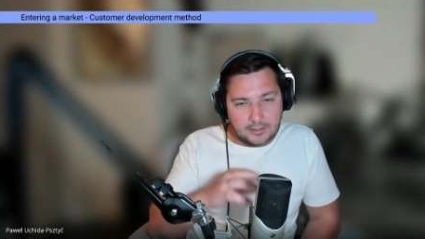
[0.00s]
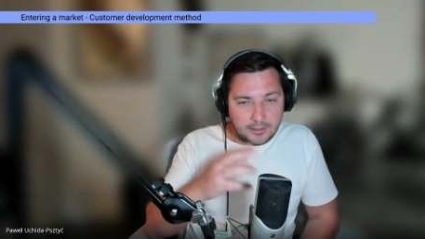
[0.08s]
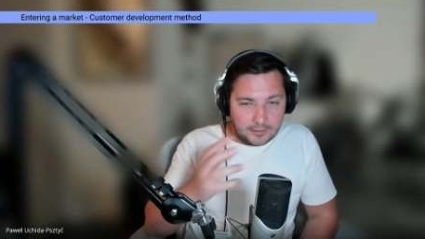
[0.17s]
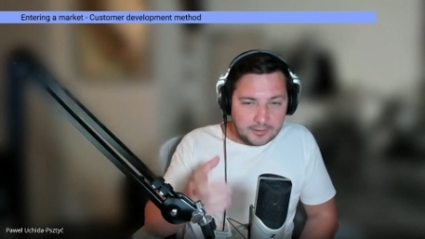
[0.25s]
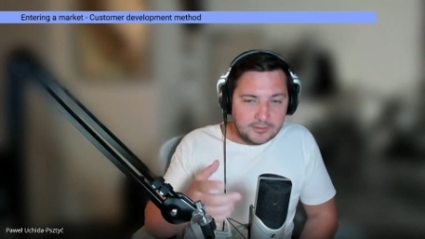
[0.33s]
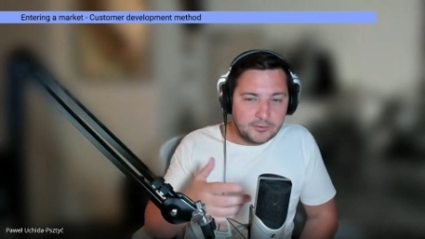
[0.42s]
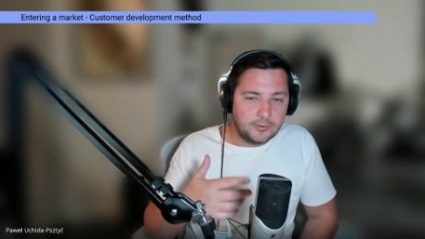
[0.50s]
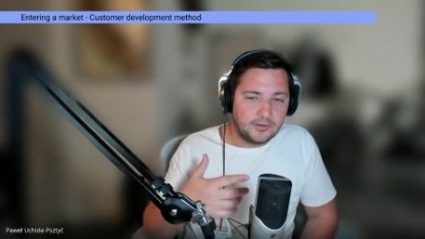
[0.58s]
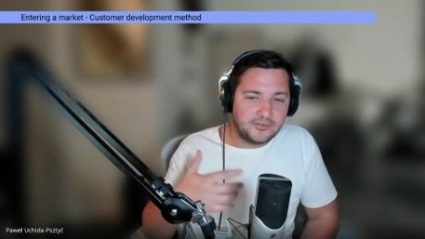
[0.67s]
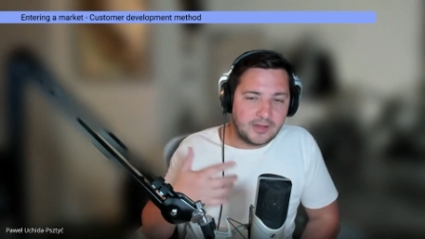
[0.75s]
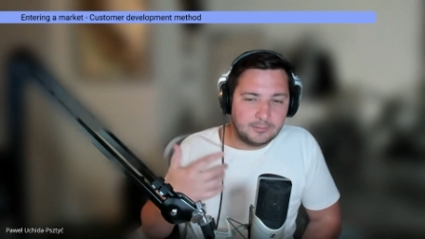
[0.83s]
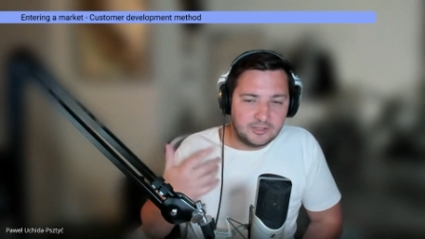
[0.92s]
In it, you
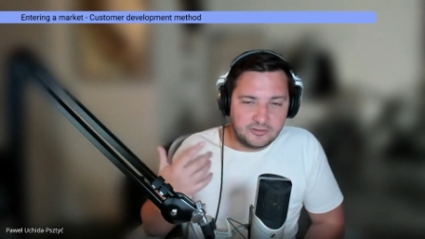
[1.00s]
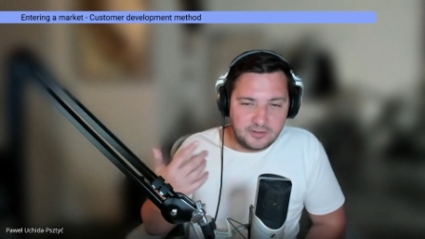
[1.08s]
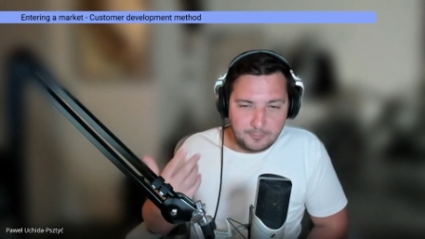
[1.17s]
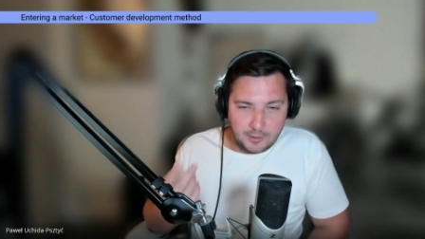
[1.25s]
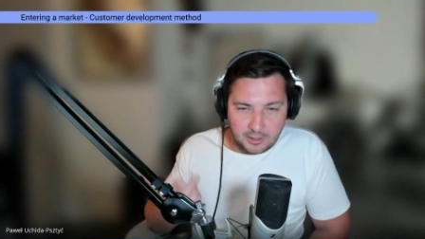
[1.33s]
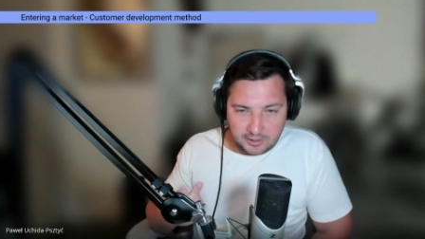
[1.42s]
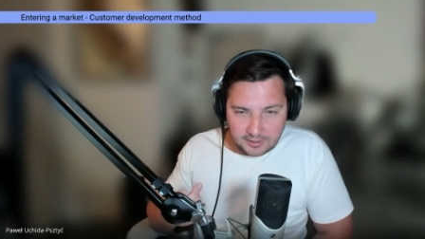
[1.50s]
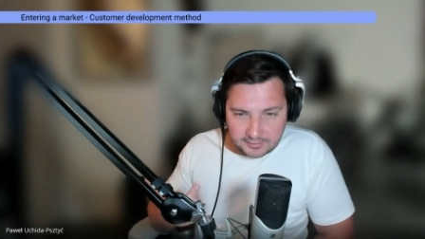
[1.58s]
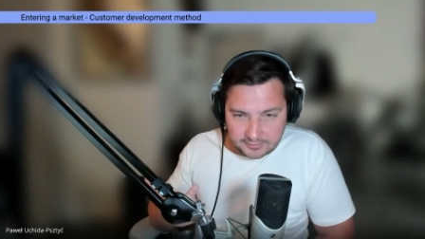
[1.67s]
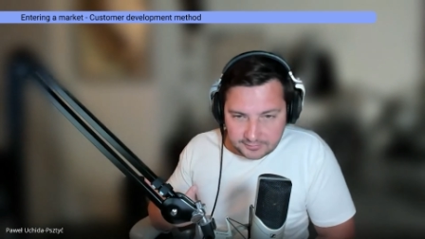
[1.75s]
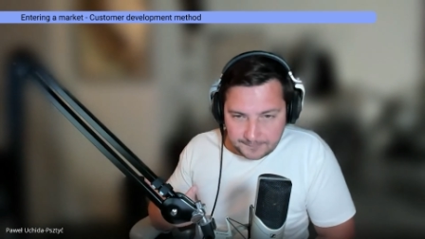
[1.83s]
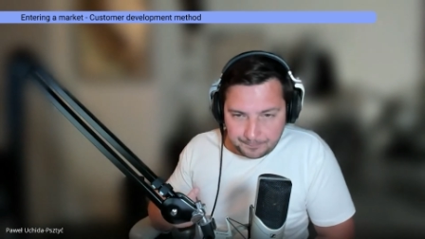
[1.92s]
establish the market,